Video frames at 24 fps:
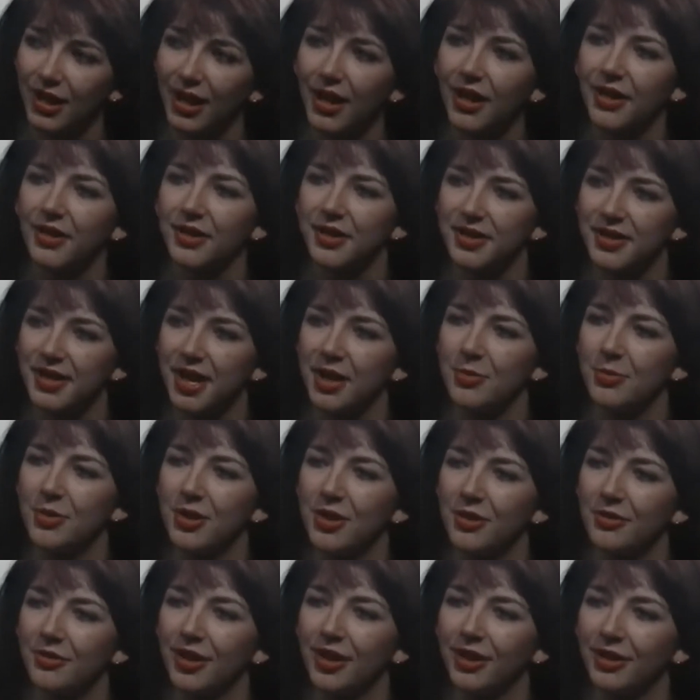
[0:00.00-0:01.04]
Yeah, the same
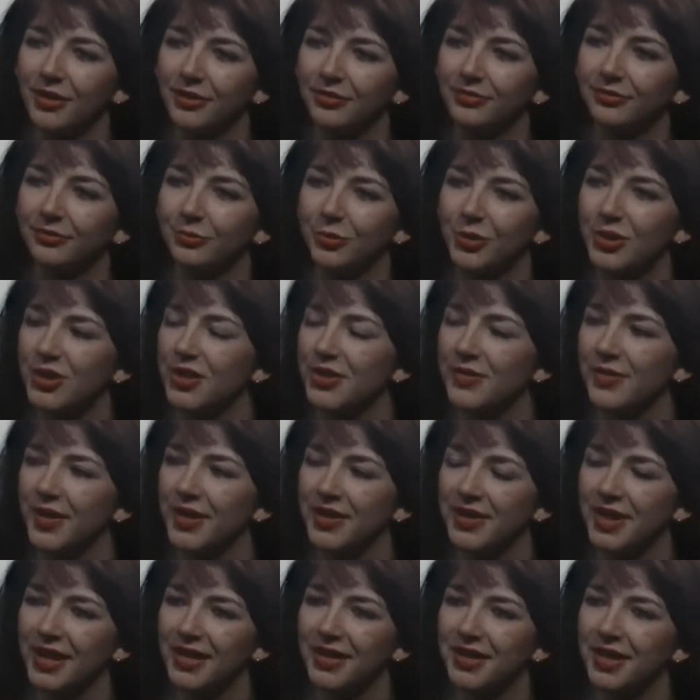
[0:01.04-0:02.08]
era, which is
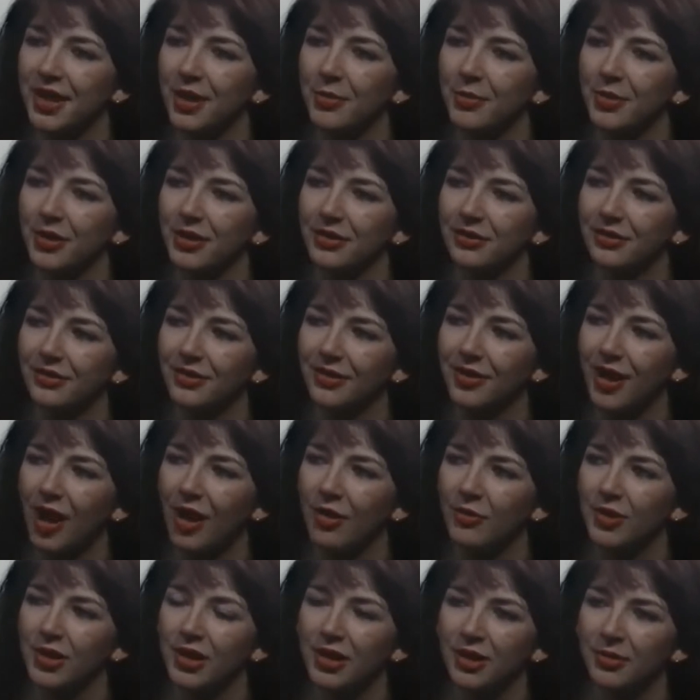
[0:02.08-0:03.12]
fantastic. I mean,
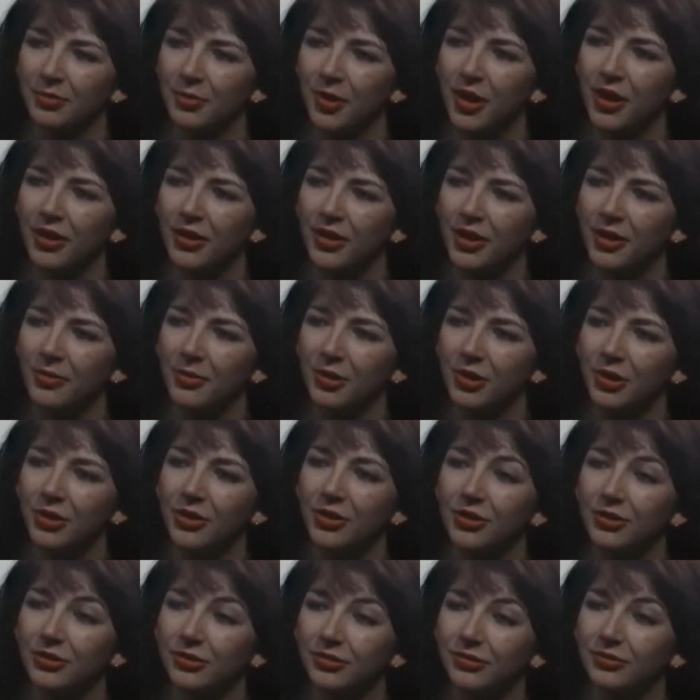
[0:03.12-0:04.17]
I really admire them a
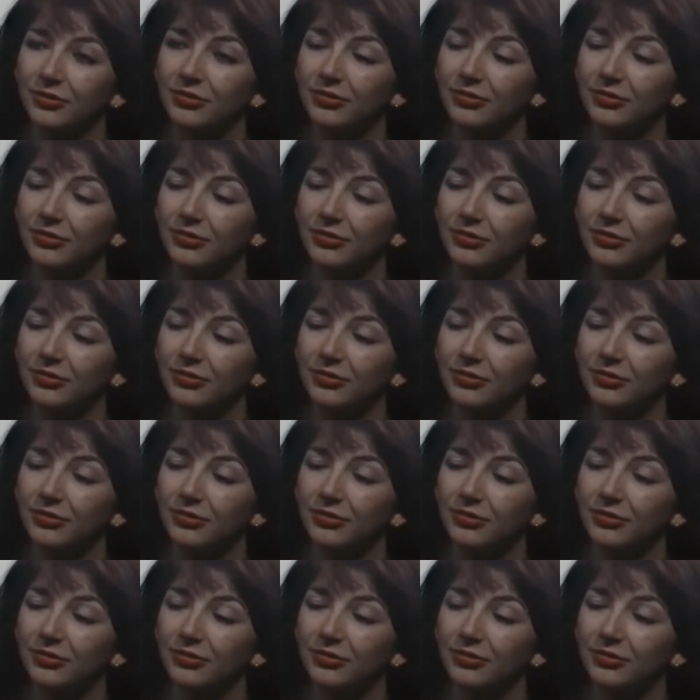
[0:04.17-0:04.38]
lot.